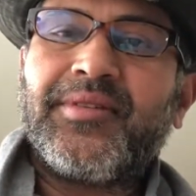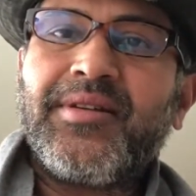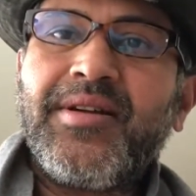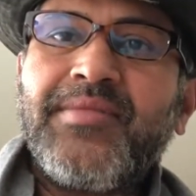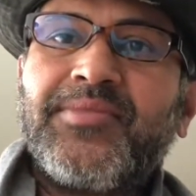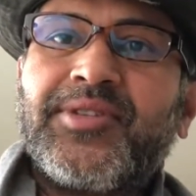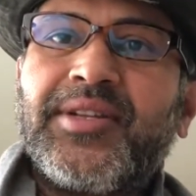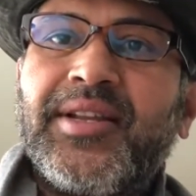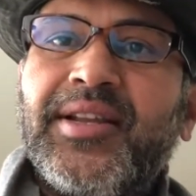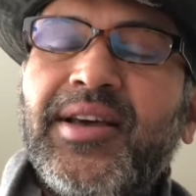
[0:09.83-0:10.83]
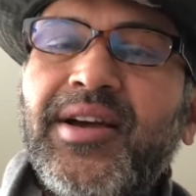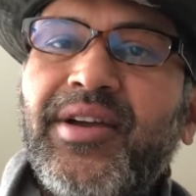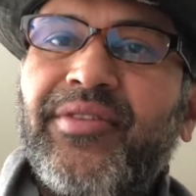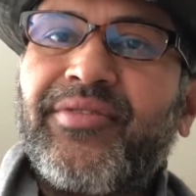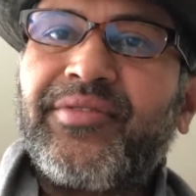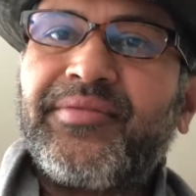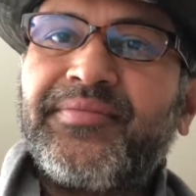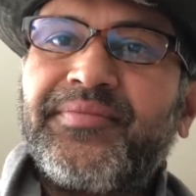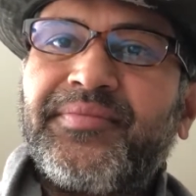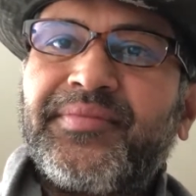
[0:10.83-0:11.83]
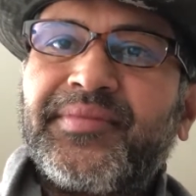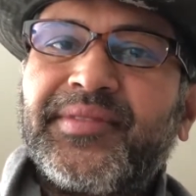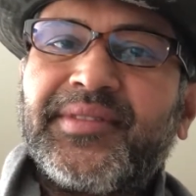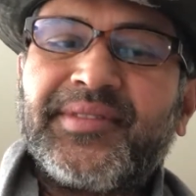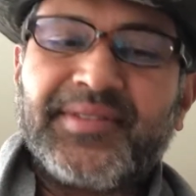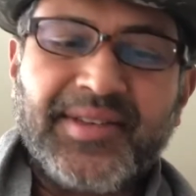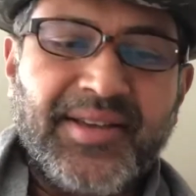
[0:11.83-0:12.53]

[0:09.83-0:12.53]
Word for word: I'm still alive. A